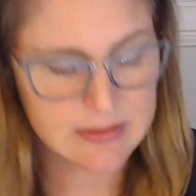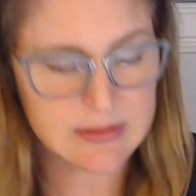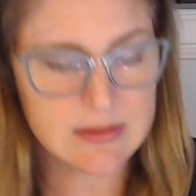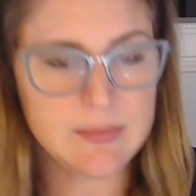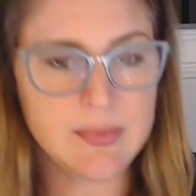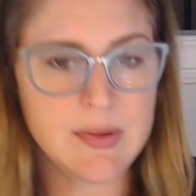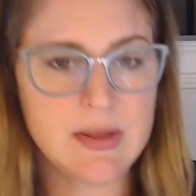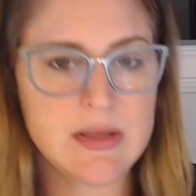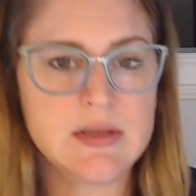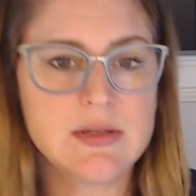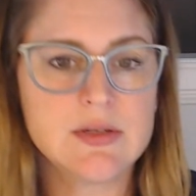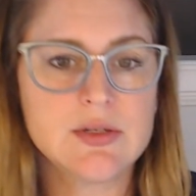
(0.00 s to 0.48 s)

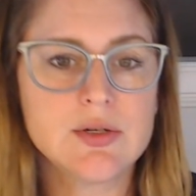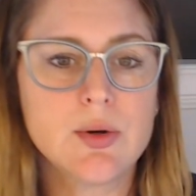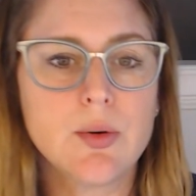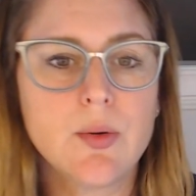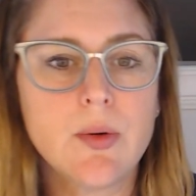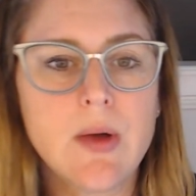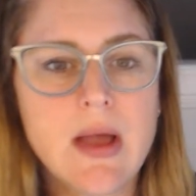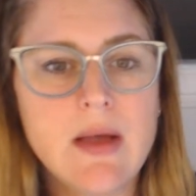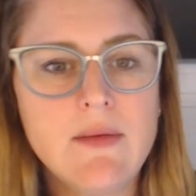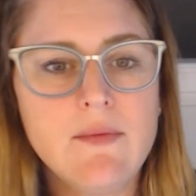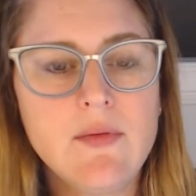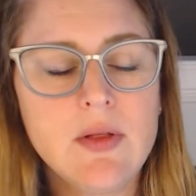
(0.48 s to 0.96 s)
But
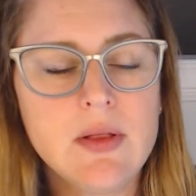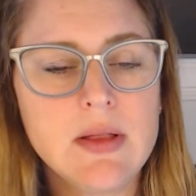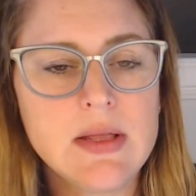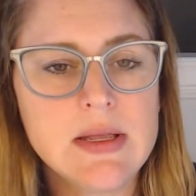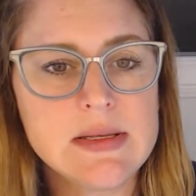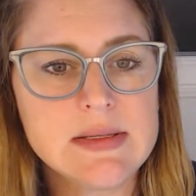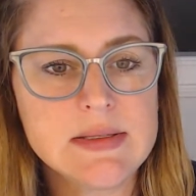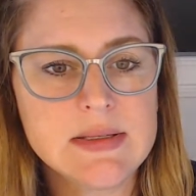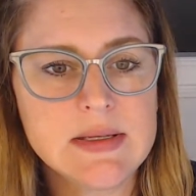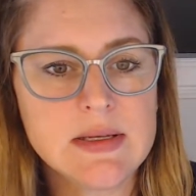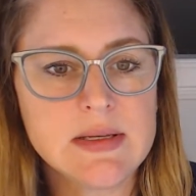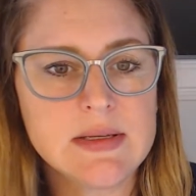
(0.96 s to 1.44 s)
travel
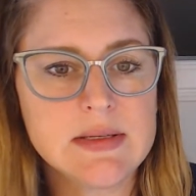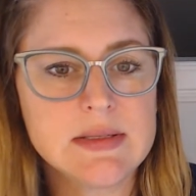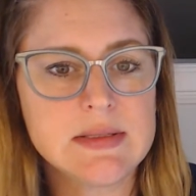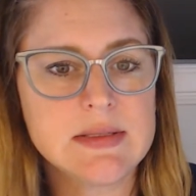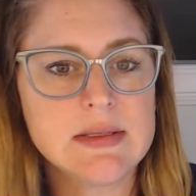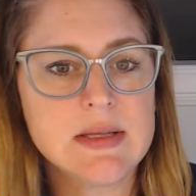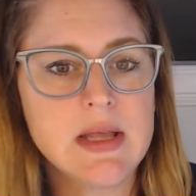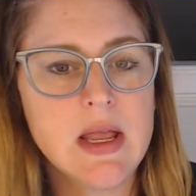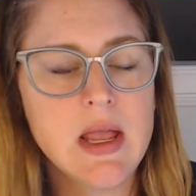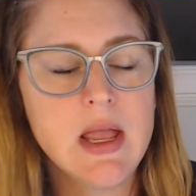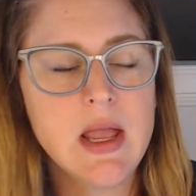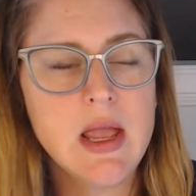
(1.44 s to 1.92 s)
isn't
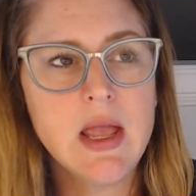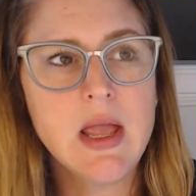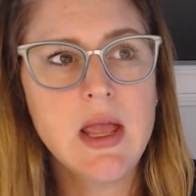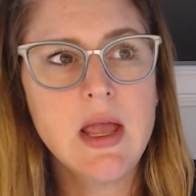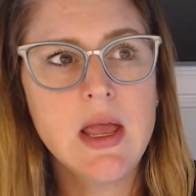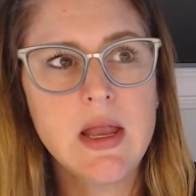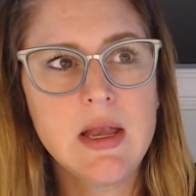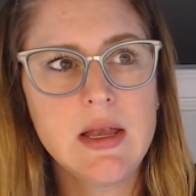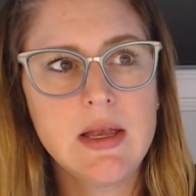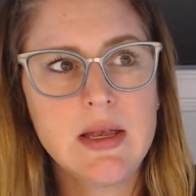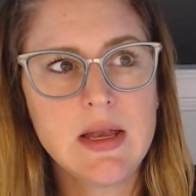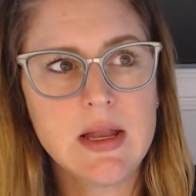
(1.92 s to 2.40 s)

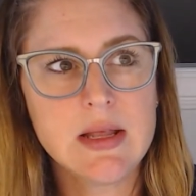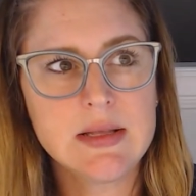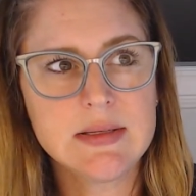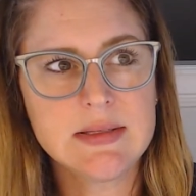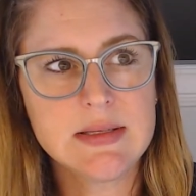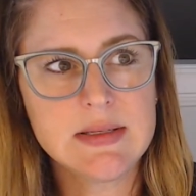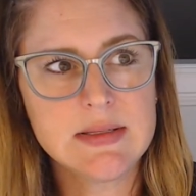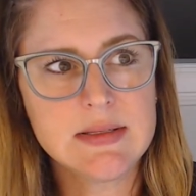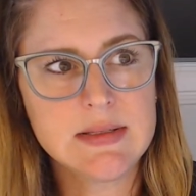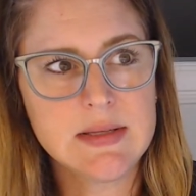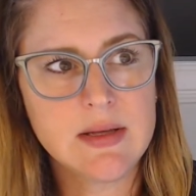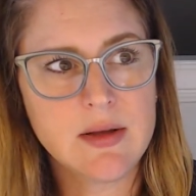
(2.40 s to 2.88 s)

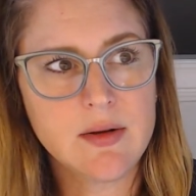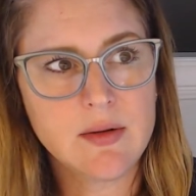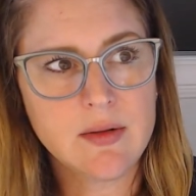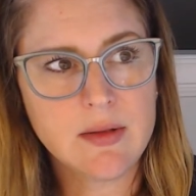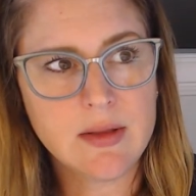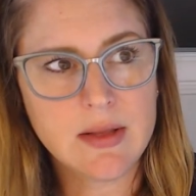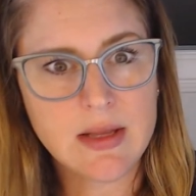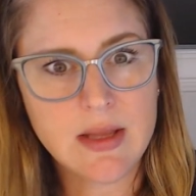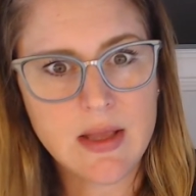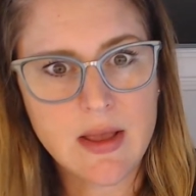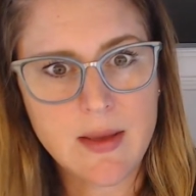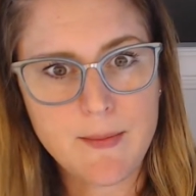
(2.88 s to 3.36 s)

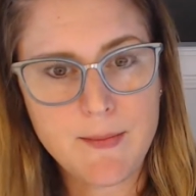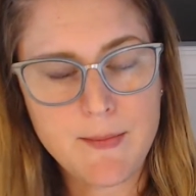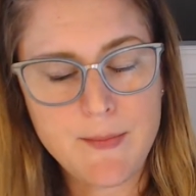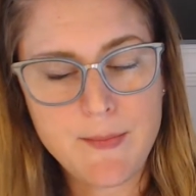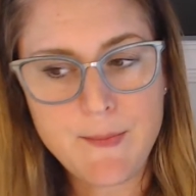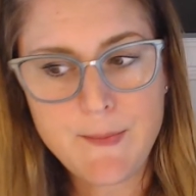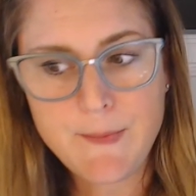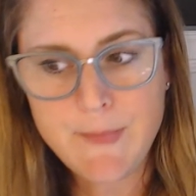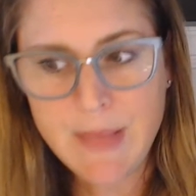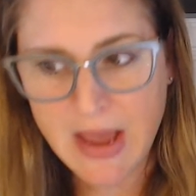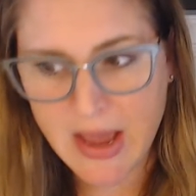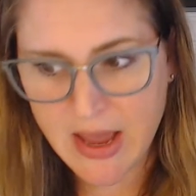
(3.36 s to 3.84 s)
necessarily a
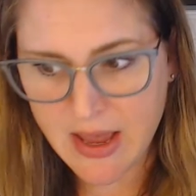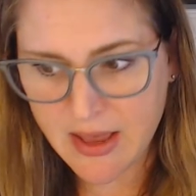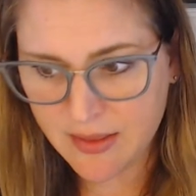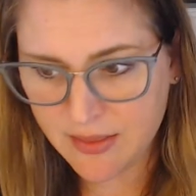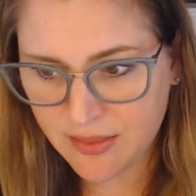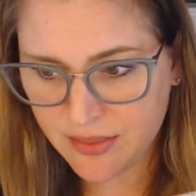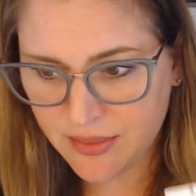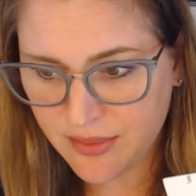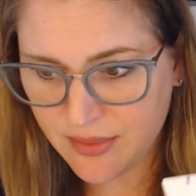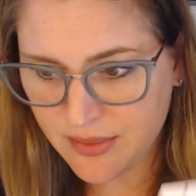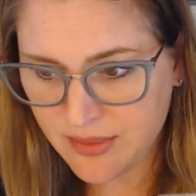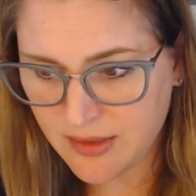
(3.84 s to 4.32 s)
bad
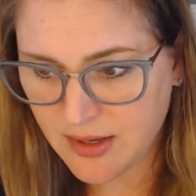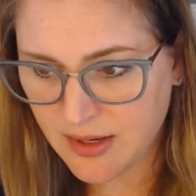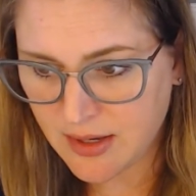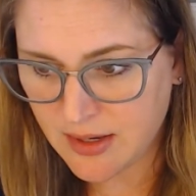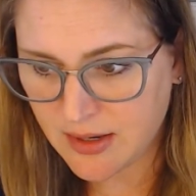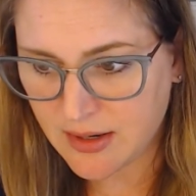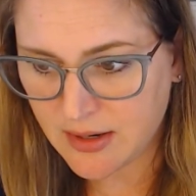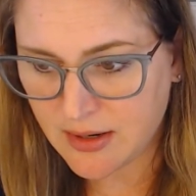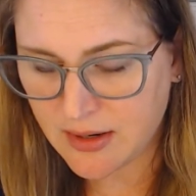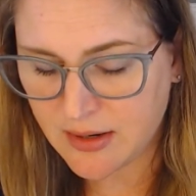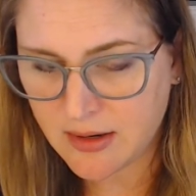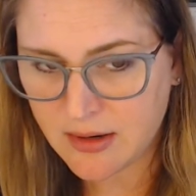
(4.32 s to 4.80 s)

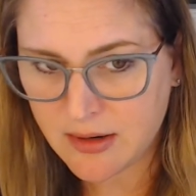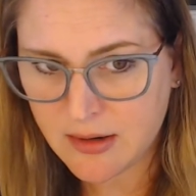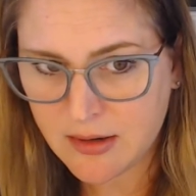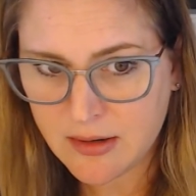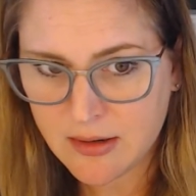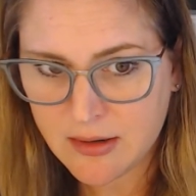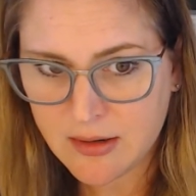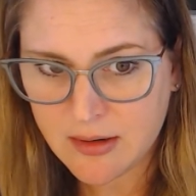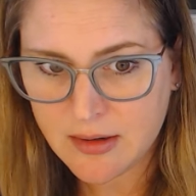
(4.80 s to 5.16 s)
thing